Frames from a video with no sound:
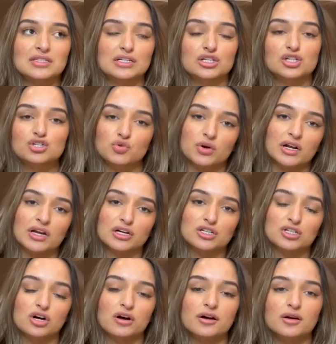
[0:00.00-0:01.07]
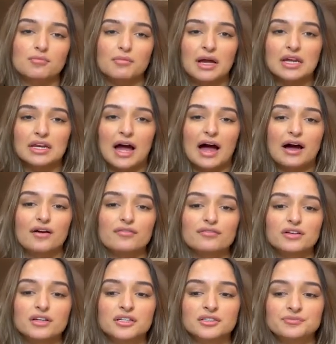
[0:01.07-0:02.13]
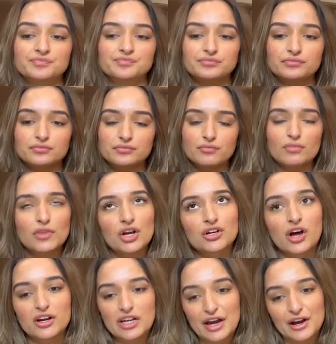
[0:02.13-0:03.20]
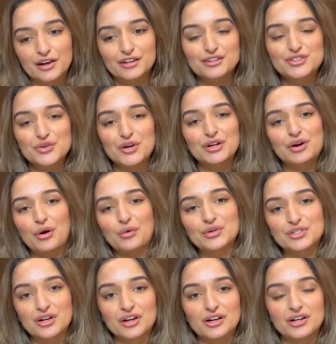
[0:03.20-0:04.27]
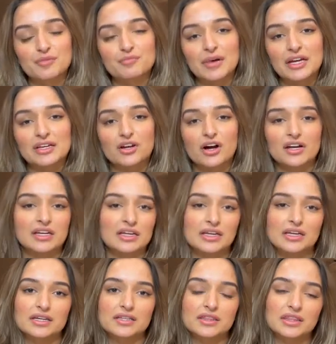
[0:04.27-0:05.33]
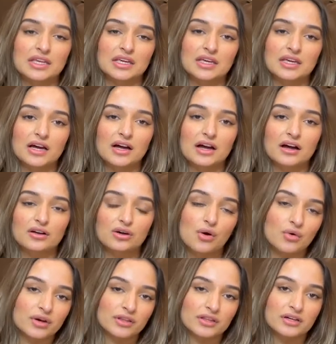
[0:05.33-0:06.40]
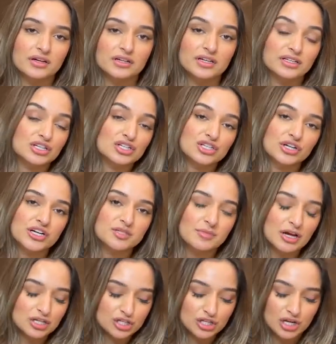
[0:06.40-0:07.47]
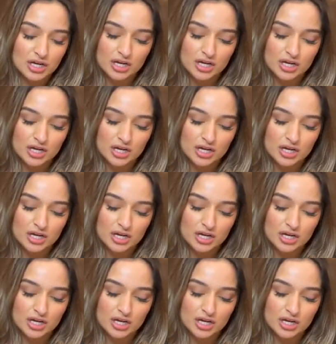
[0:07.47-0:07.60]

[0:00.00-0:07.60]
like a short haired dog might have, not haired, a short coat dog might not need the the conditioner as much.